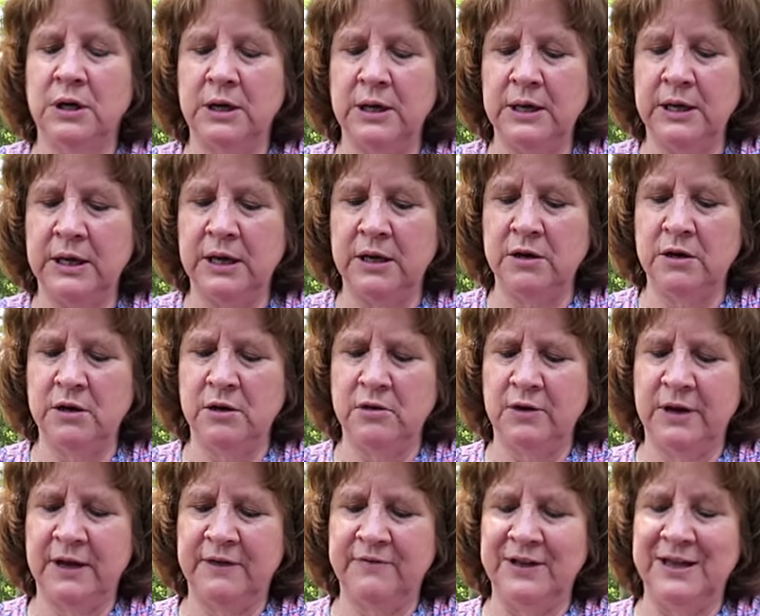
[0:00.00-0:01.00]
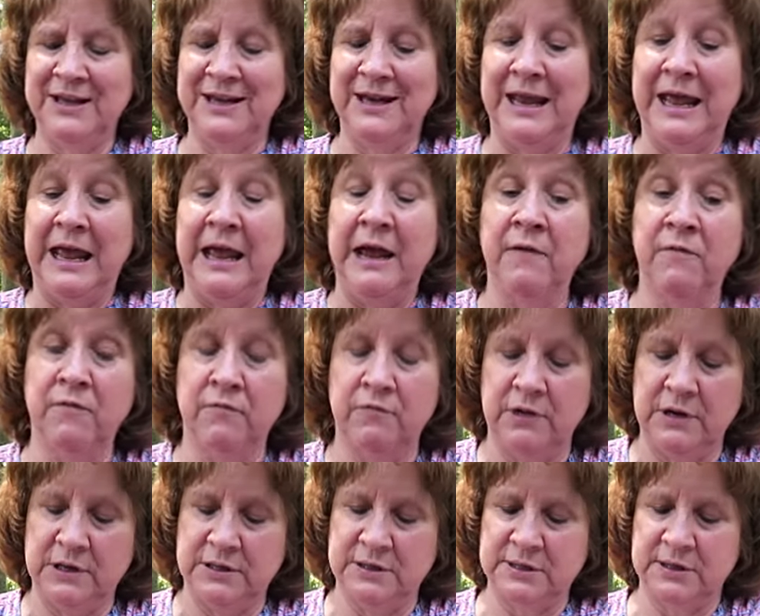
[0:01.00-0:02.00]
Again, you don't have to hit
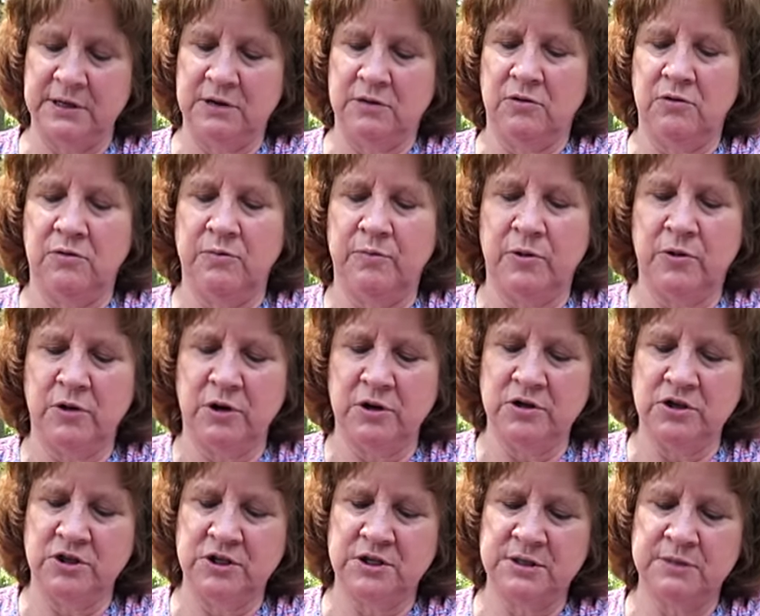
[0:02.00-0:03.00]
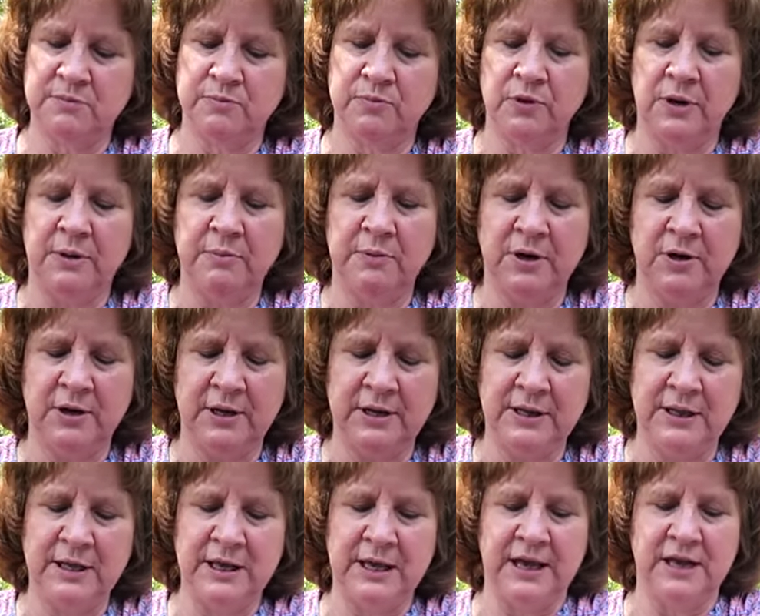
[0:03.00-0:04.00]
every single part, just
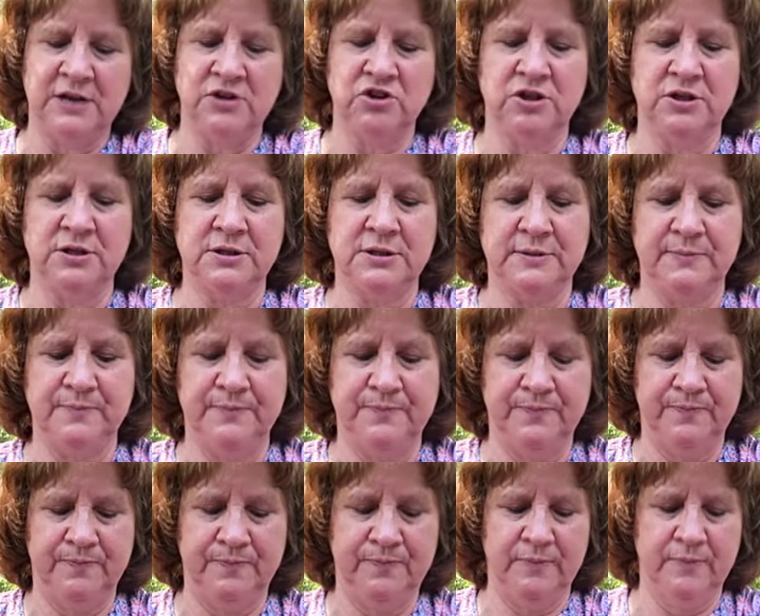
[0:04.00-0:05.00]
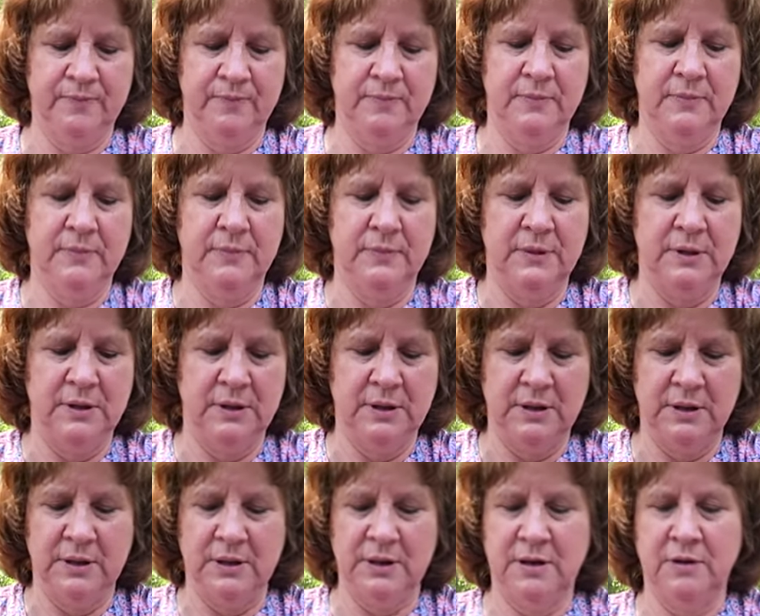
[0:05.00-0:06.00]
primarily the edges.
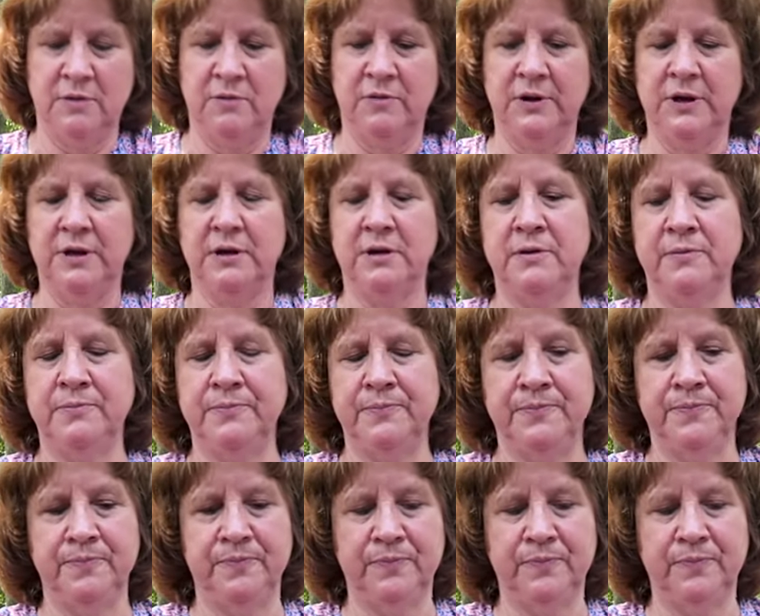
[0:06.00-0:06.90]
There we go.